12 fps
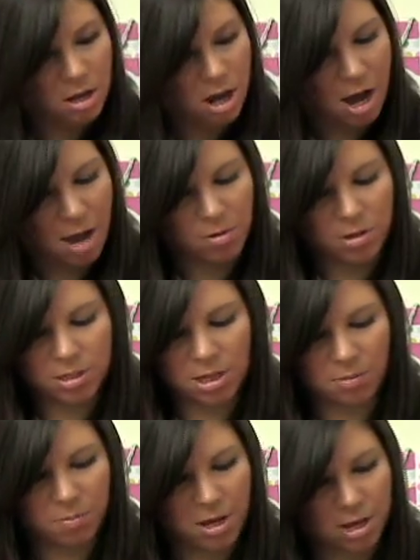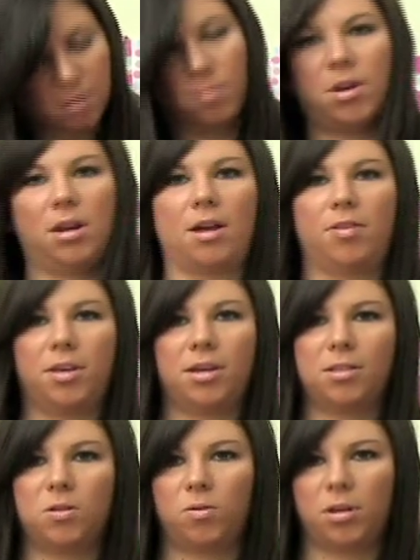I'm using pink and mint. I think
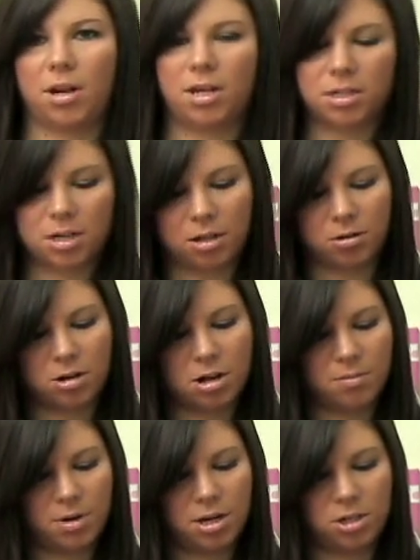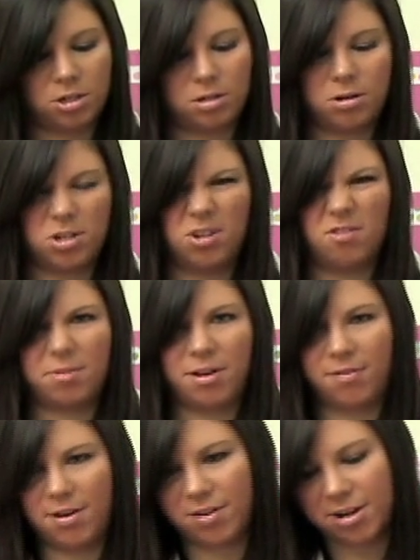it's a really nice color combination. They're two of my
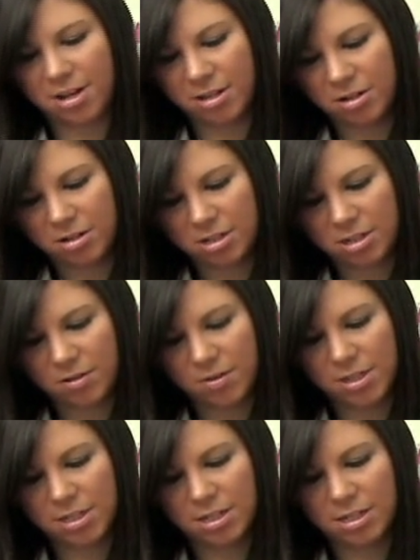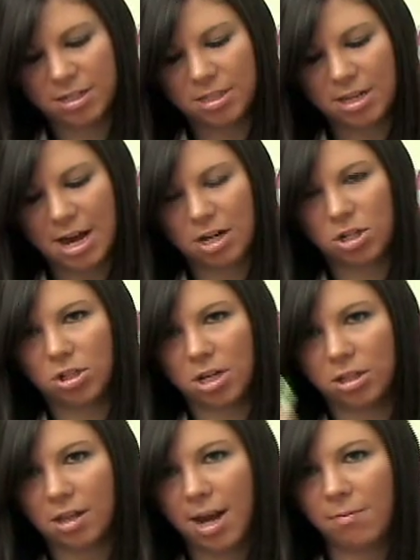favorite colors. So this is actually
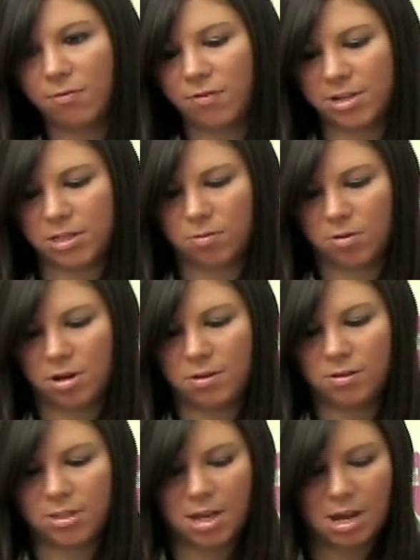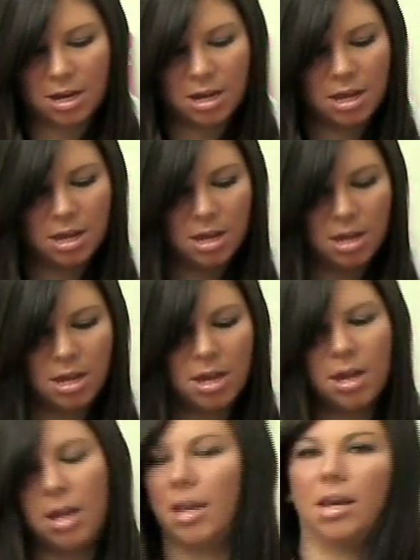a lime fizz we're using
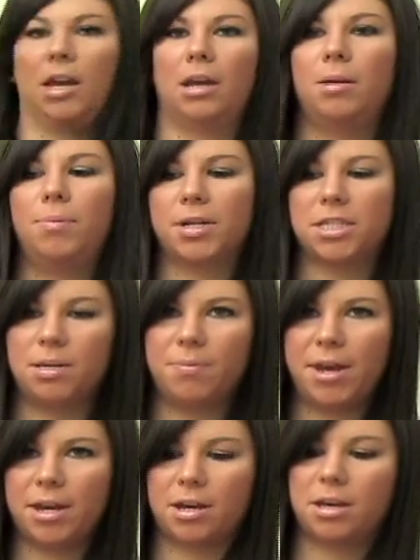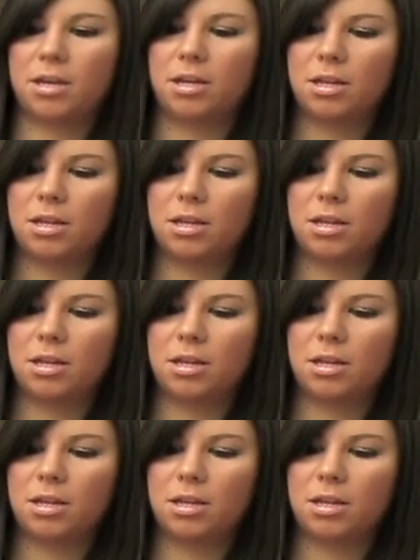and a pixie pink.